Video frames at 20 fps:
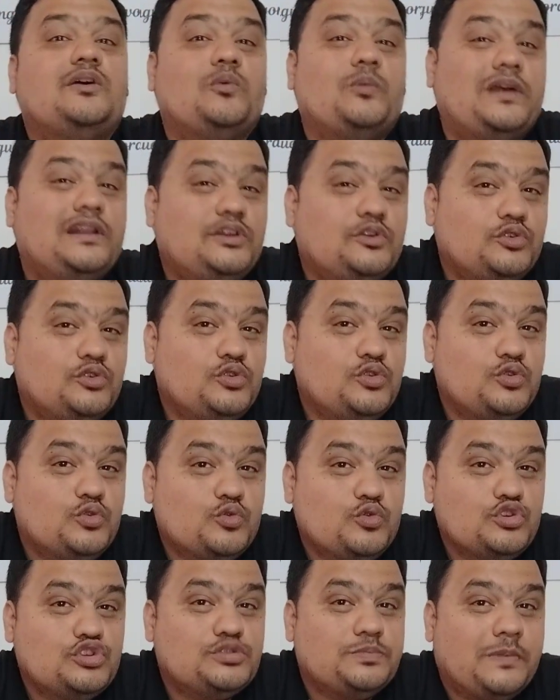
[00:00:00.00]
Well, you
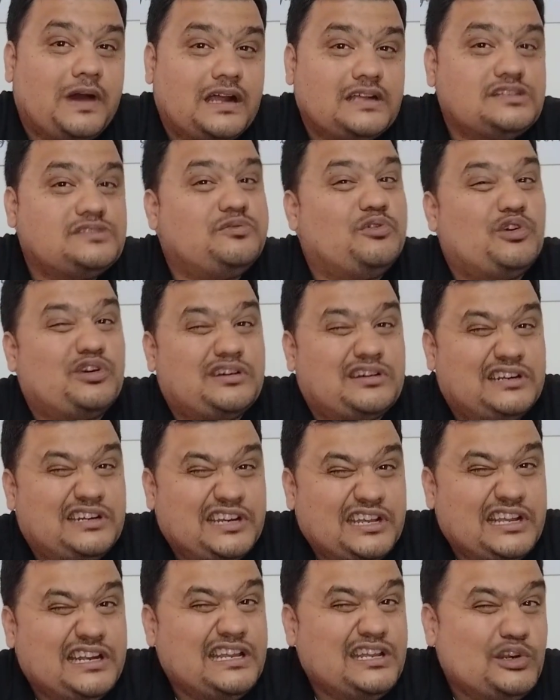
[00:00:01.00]
lose marks for
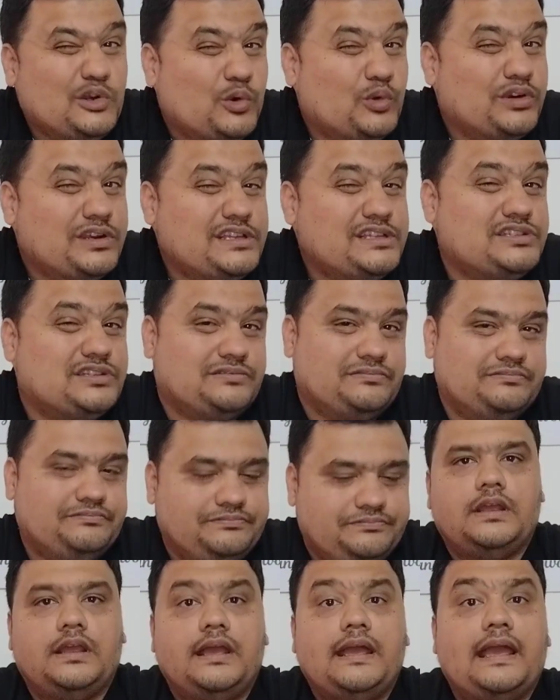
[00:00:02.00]
really no reason.